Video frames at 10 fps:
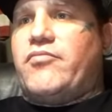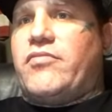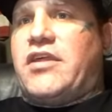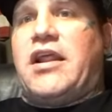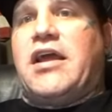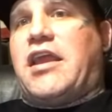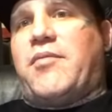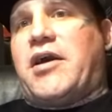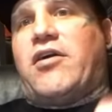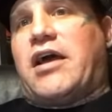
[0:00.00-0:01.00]
then I
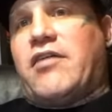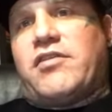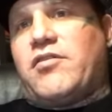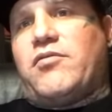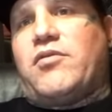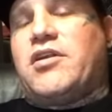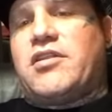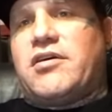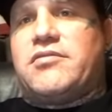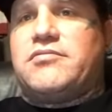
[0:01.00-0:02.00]
came out having one of
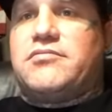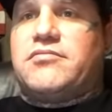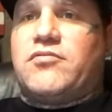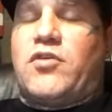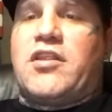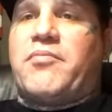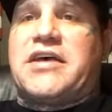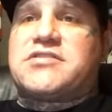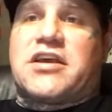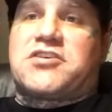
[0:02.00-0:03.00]
the
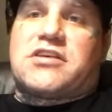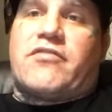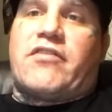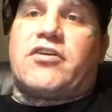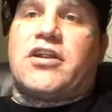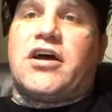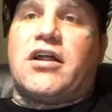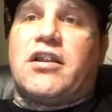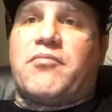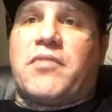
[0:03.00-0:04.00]
best sections I've ever
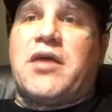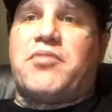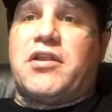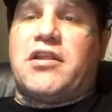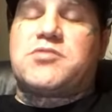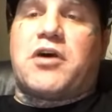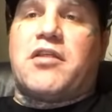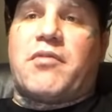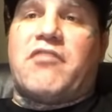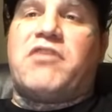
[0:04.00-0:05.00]
done, in my opinion. It's
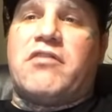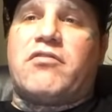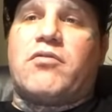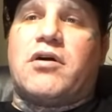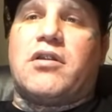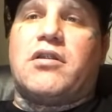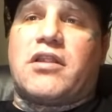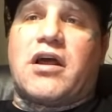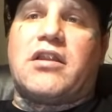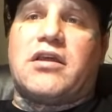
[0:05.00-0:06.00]
probably my favorite one
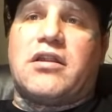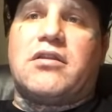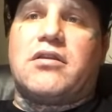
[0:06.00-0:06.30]
that I did.